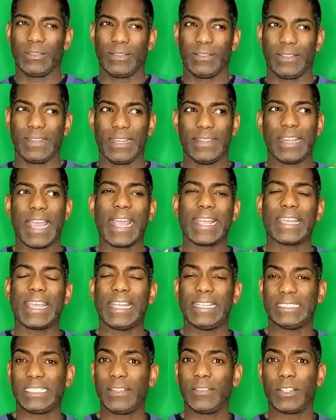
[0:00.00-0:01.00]
in that
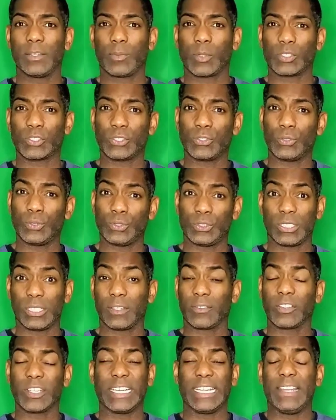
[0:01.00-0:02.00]
case, even the person who's
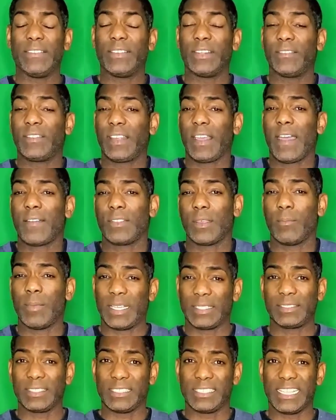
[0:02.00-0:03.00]
delivering, even if they have the
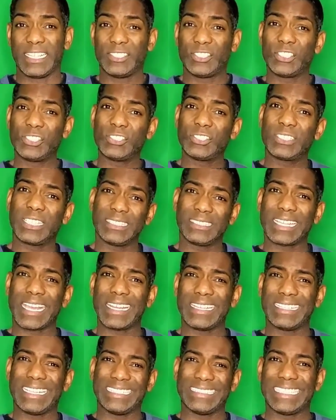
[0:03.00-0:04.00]
best intentions, they
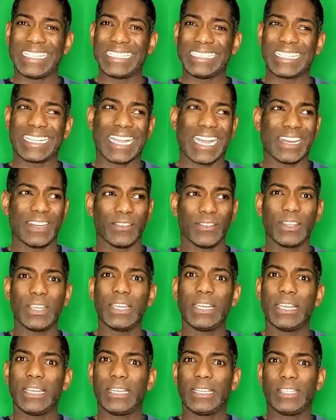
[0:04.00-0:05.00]
tend to kind of,
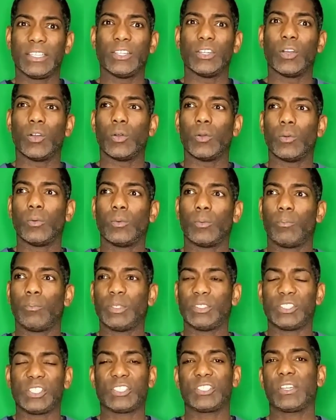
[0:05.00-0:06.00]

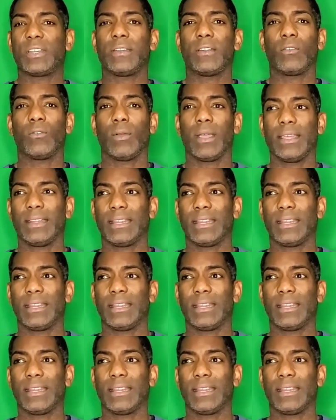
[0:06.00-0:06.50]
position it in a way